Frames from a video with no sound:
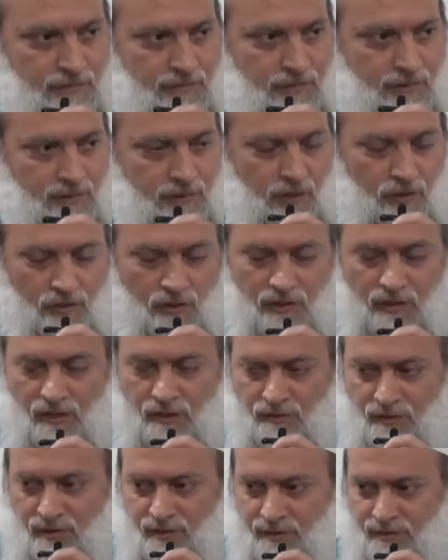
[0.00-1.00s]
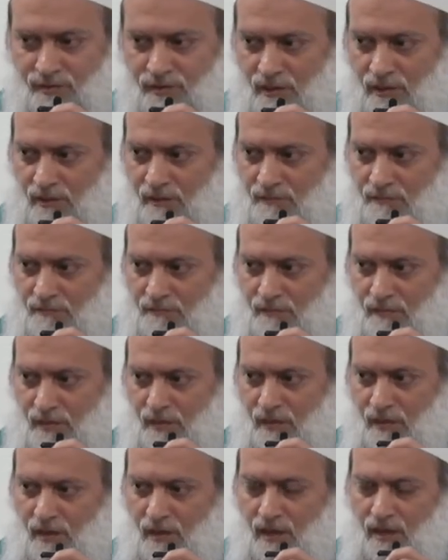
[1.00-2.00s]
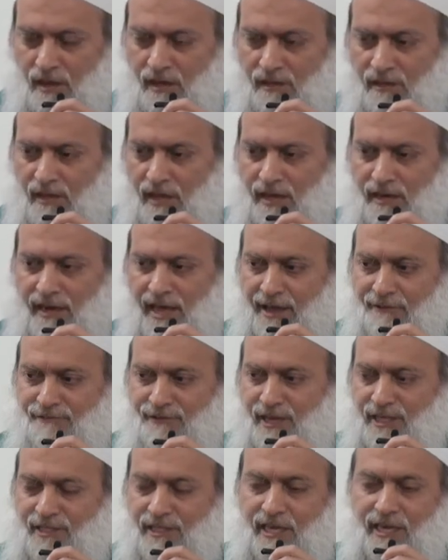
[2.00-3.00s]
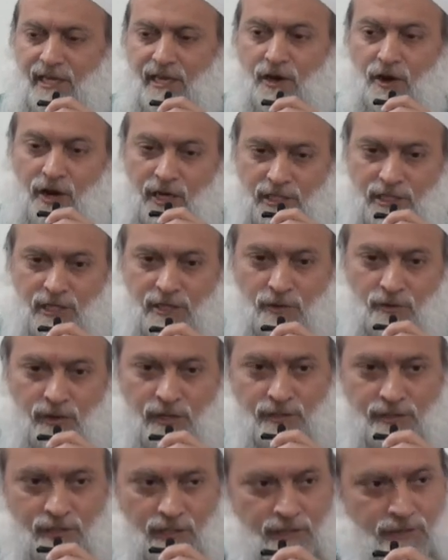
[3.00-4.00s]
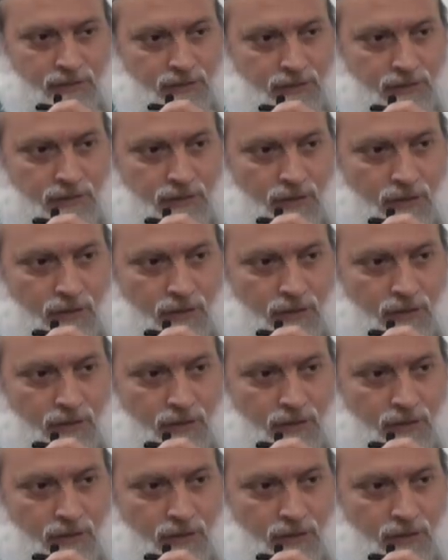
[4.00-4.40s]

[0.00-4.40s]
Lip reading: sallallahu alaihi wasallam, and not have faced any consequences